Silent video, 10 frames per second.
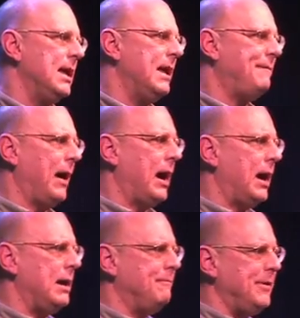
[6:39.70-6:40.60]
If
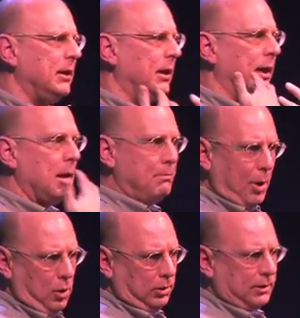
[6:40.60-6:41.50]
I am feeling
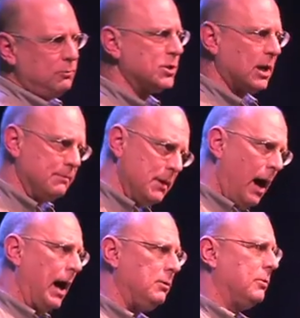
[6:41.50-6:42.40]
emboldened, which I'm
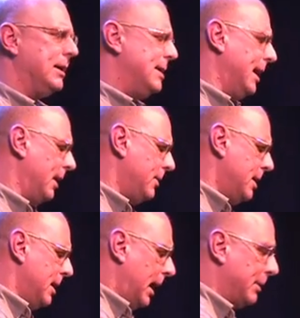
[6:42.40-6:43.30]
not right now,
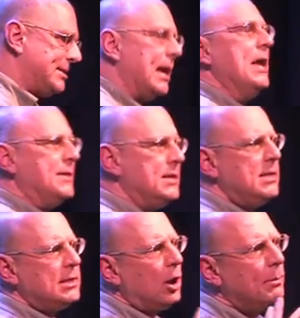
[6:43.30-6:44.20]
I would say this
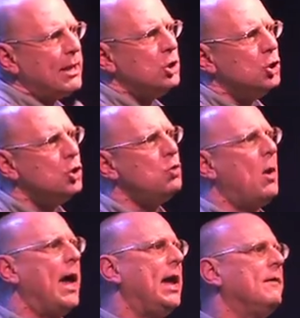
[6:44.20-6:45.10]
is going to be a new
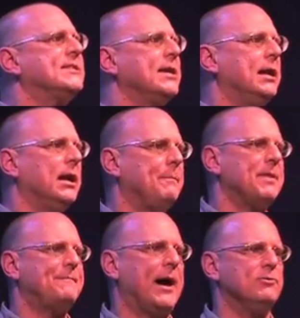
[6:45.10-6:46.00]
way of setting
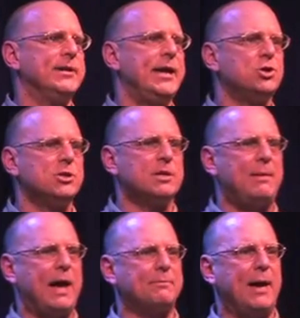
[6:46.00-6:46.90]
up the foundations
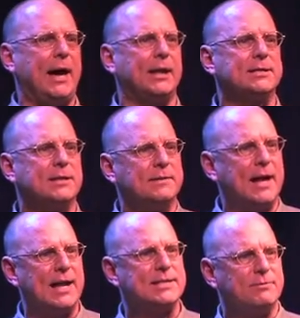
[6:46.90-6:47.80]
of mathematics.
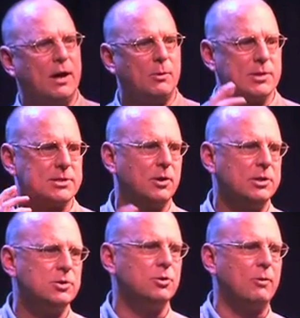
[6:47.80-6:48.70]
That's if I was
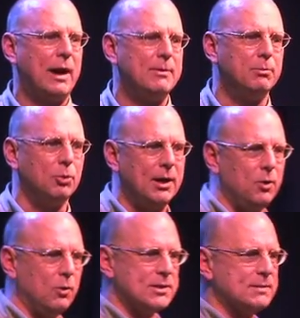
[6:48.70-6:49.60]
going to grab the bull by
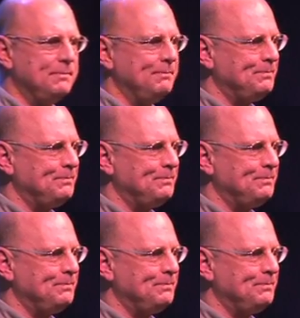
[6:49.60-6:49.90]
the horns.